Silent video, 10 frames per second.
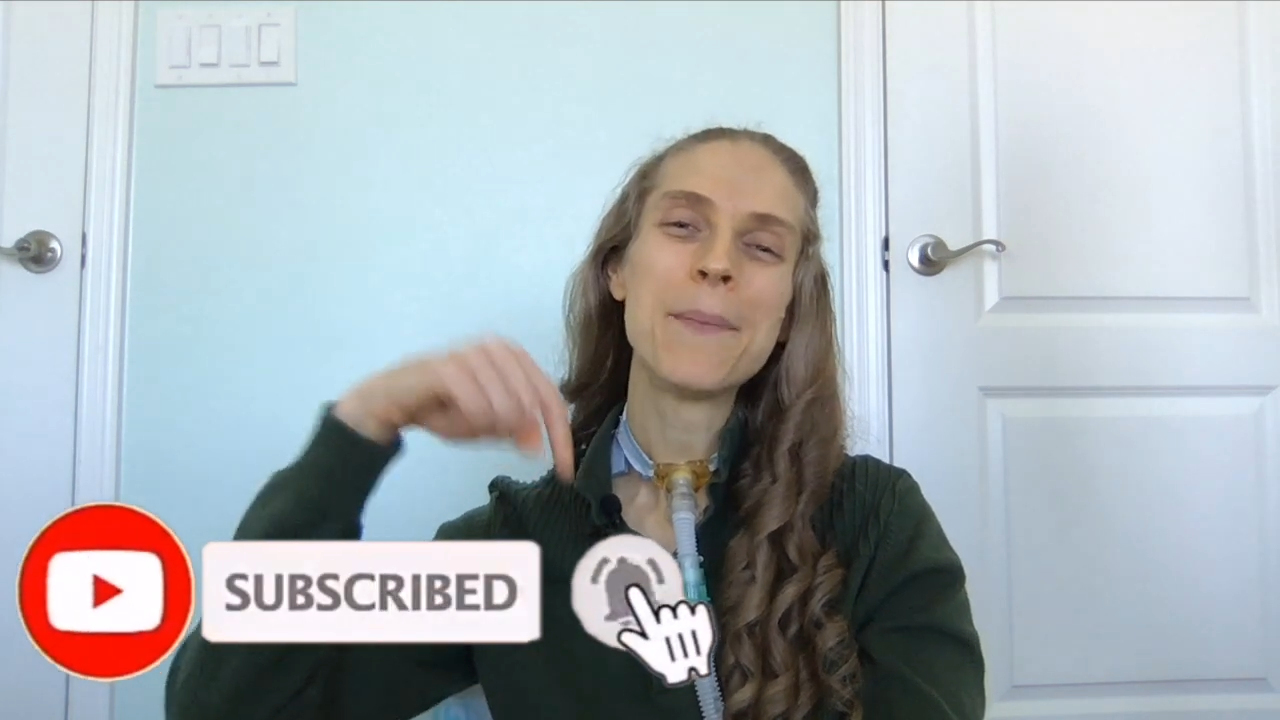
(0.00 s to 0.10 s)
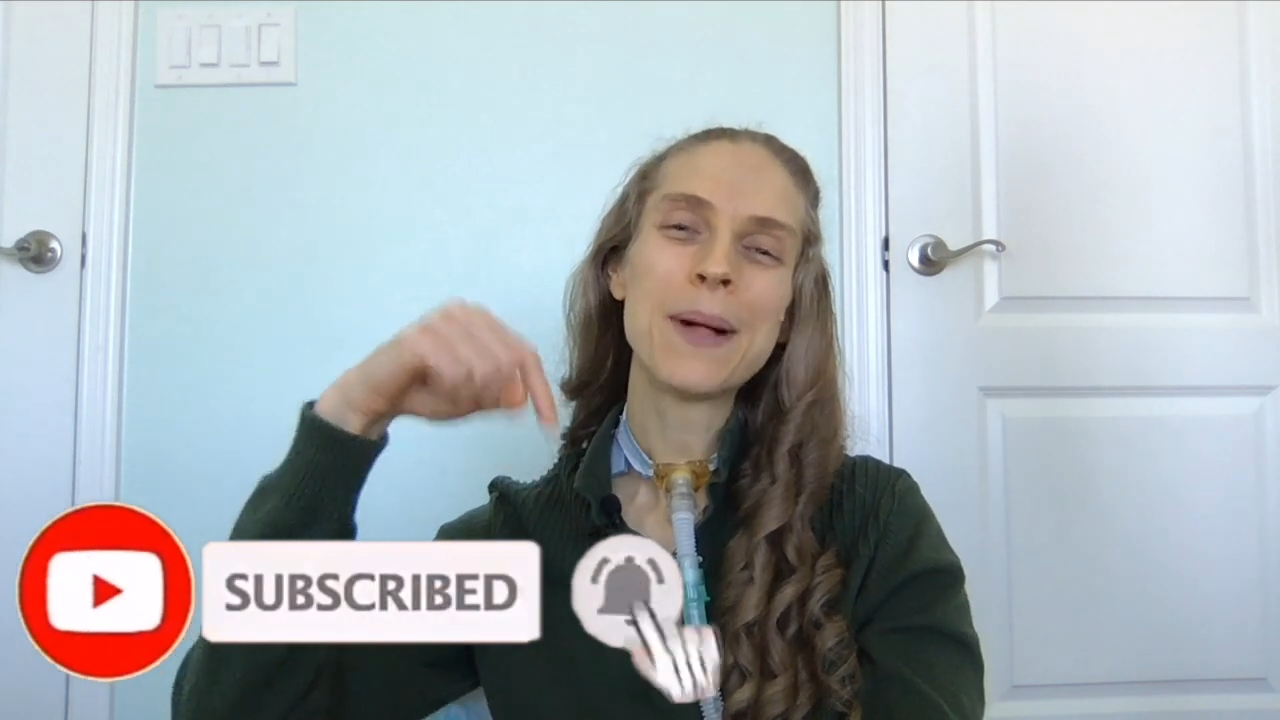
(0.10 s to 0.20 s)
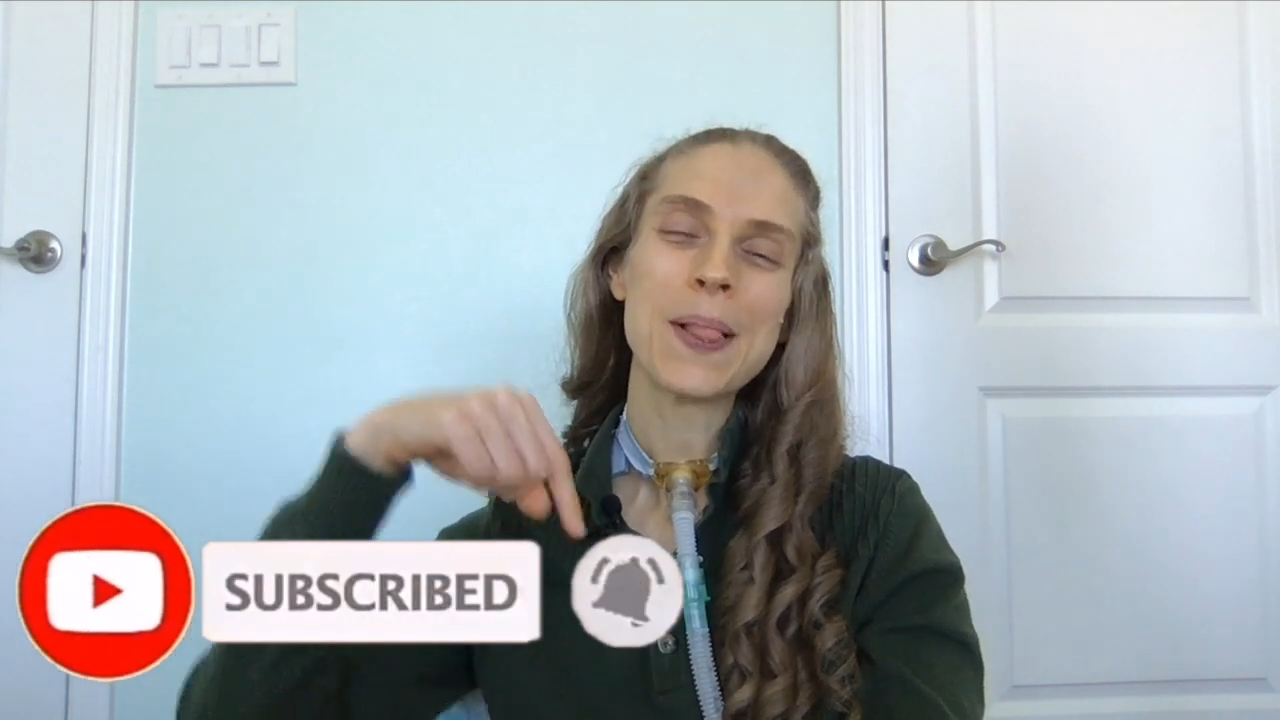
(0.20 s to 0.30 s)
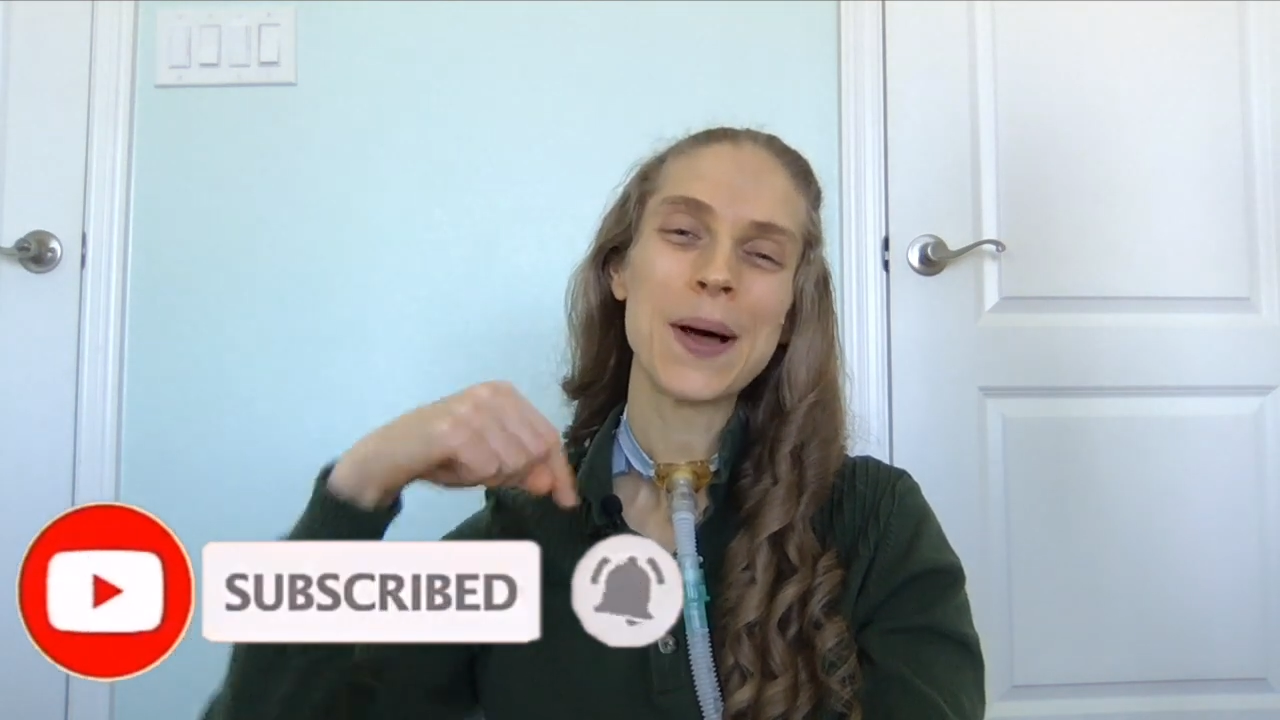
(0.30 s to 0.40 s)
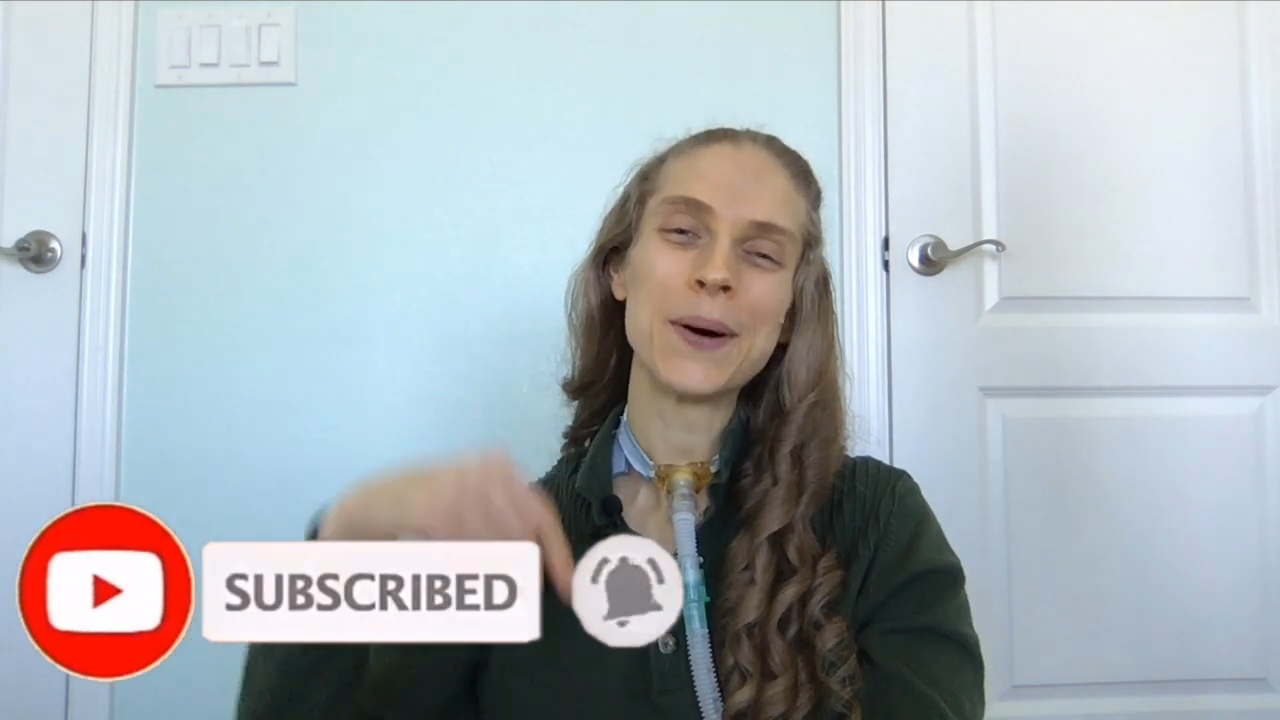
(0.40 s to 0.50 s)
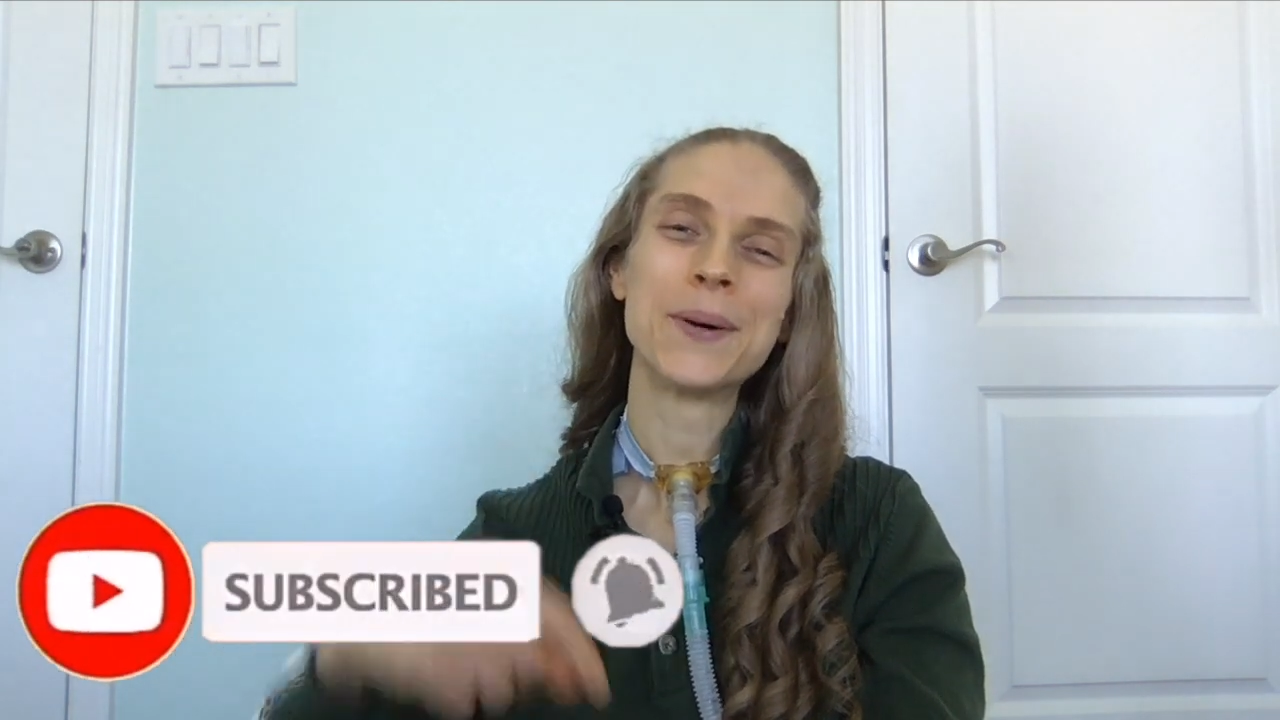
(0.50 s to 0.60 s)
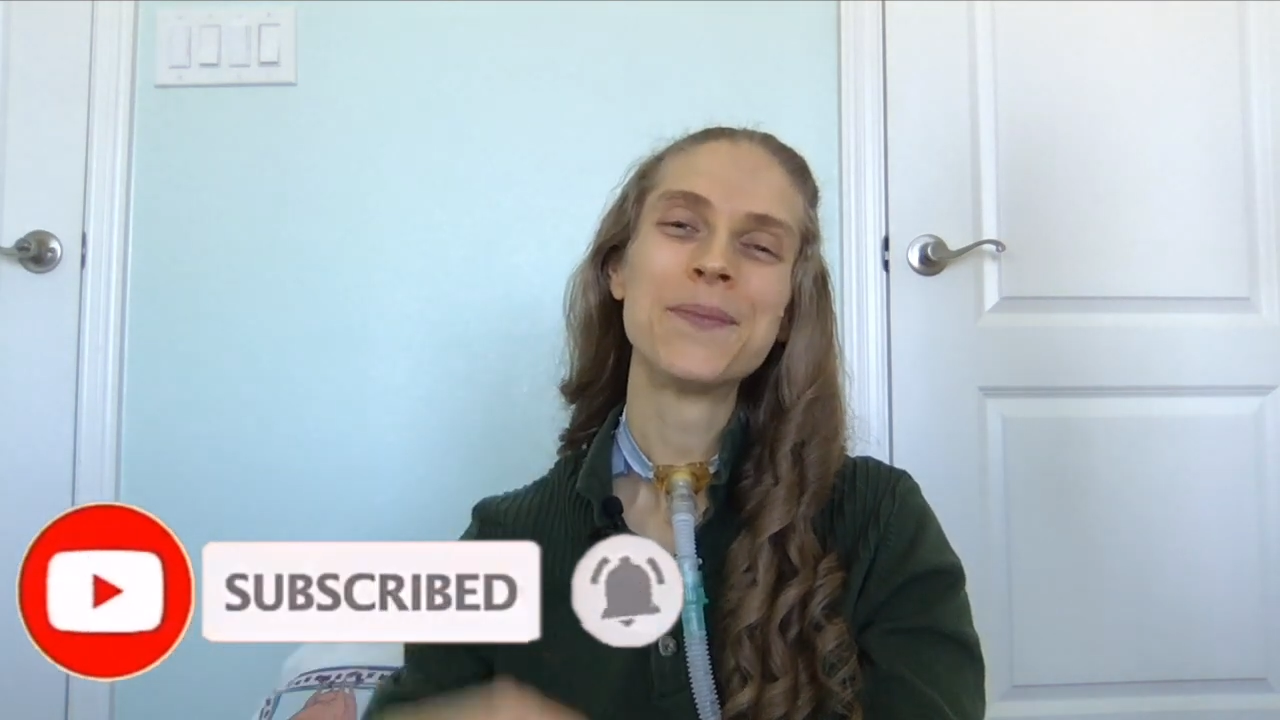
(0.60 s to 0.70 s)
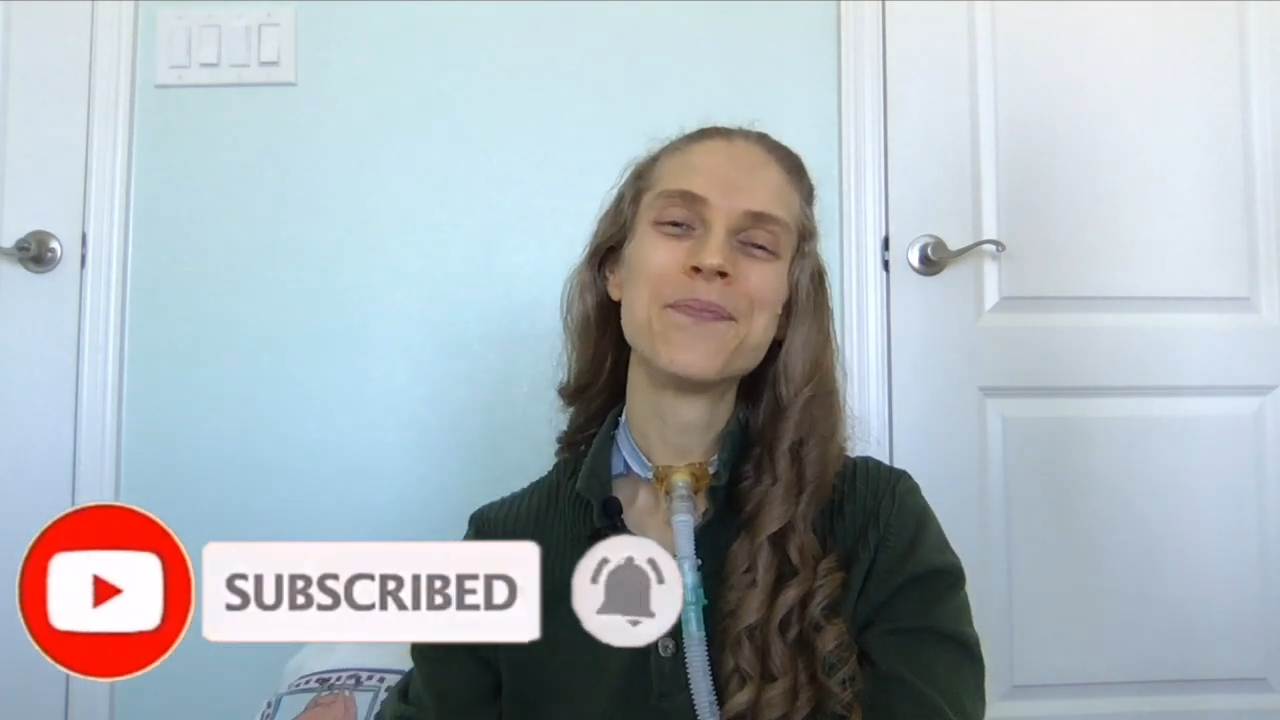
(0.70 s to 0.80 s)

below.